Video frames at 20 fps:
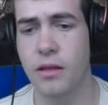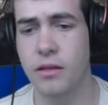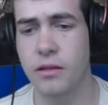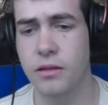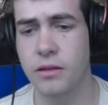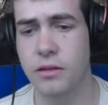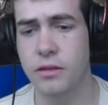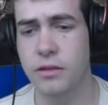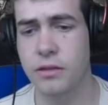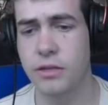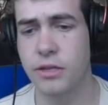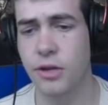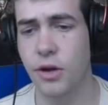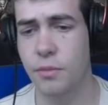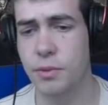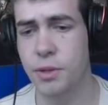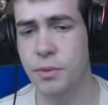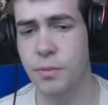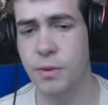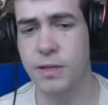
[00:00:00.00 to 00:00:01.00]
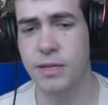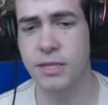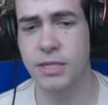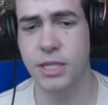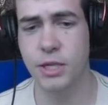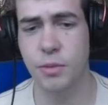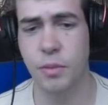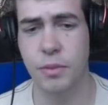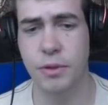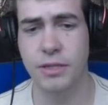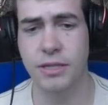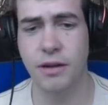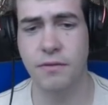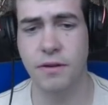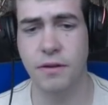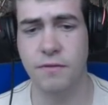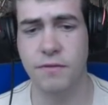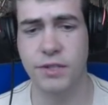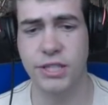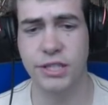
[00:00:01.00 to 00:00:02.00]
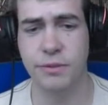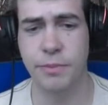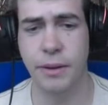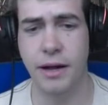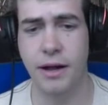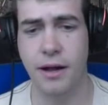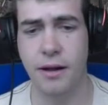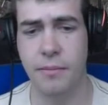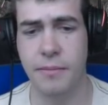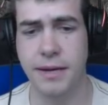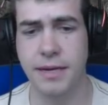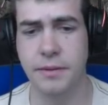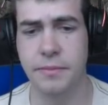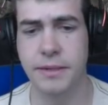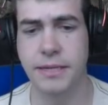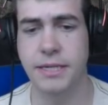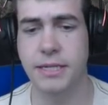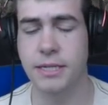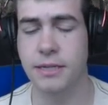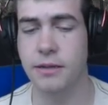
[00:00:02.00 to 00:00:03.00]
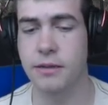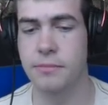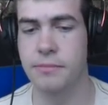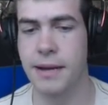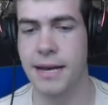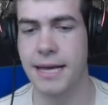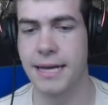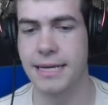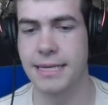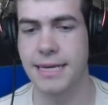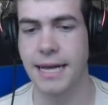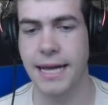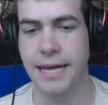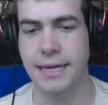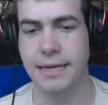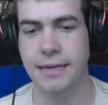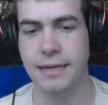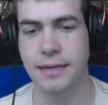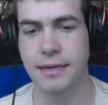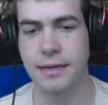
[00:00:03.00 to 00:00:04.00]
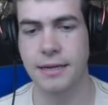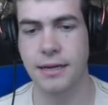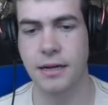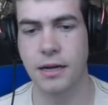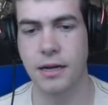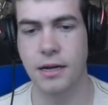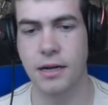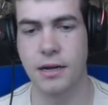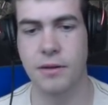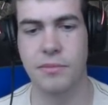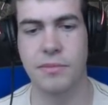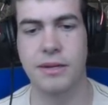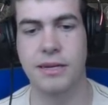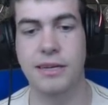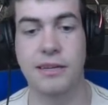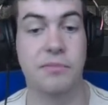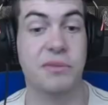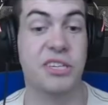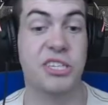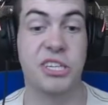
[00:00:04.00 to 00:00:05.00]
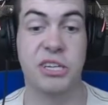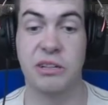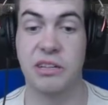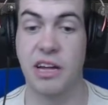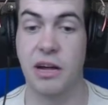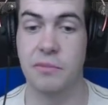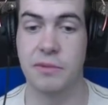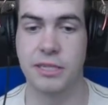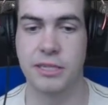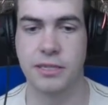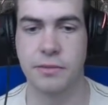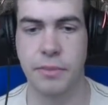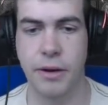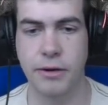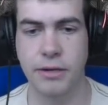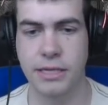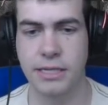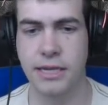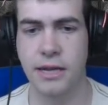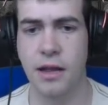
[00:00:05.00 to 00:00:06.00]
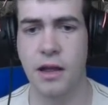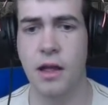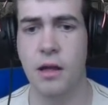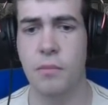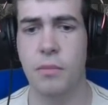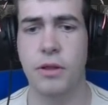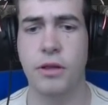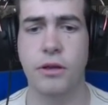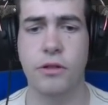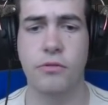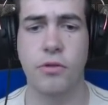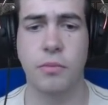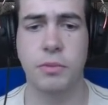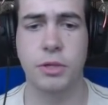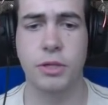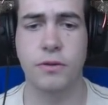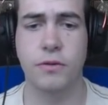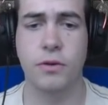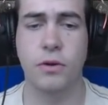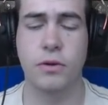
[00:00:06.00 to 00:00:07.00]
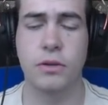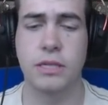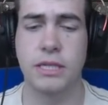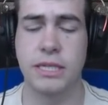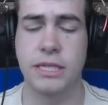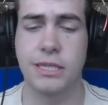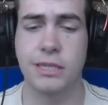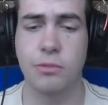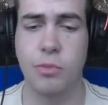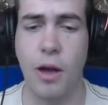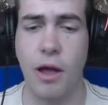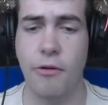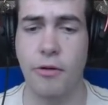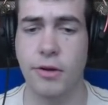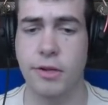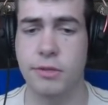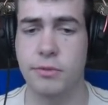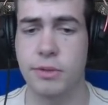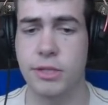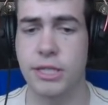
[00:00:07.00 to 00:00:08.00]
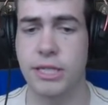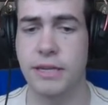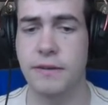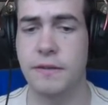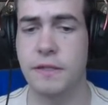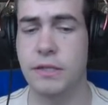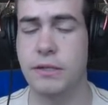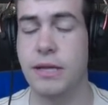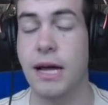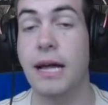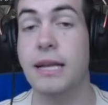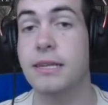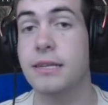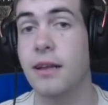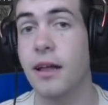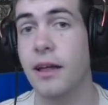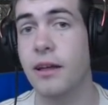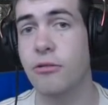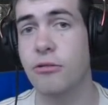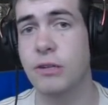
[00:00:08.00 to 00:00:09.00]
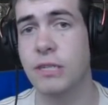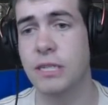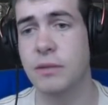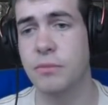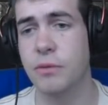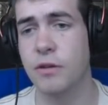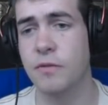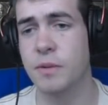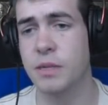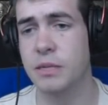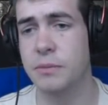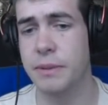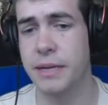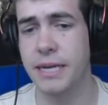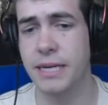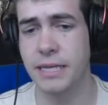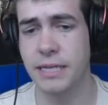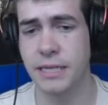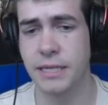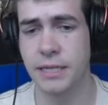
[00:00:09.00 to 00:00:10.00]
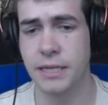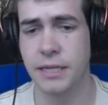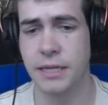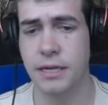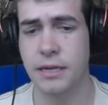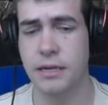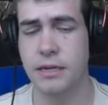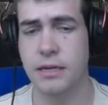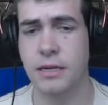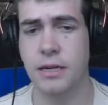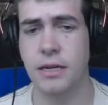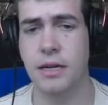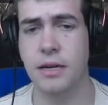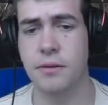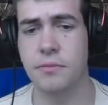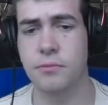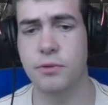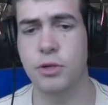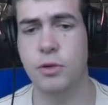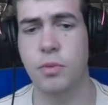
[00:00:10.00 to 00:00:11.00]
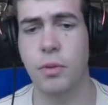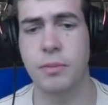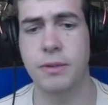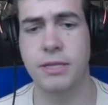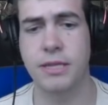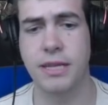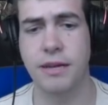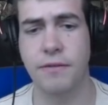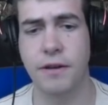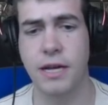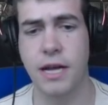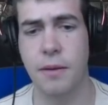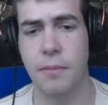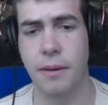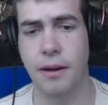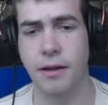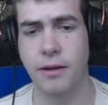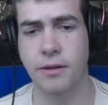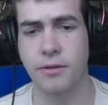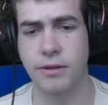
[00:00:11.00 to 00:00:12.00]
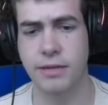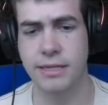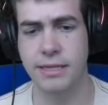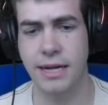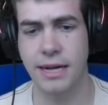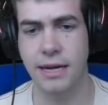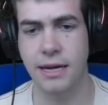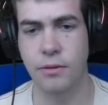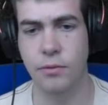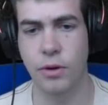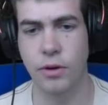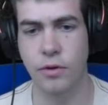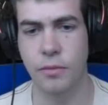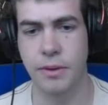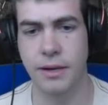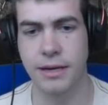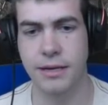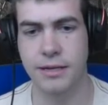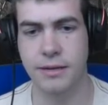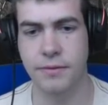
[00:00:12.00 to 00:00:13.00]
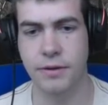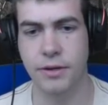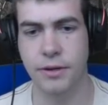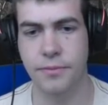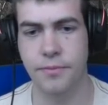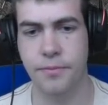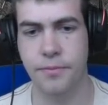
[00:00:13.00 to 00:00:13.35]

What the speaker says: There's an option with consumables. I've gone for Spar mainly because of the melee attack. A little bit of shield armor as a bonus. But the other option, of course, is Sweros, which gives you that slight increase to movement speed. Which will probably just give a couple. I don't know exactly what it'll be. Let's have a look.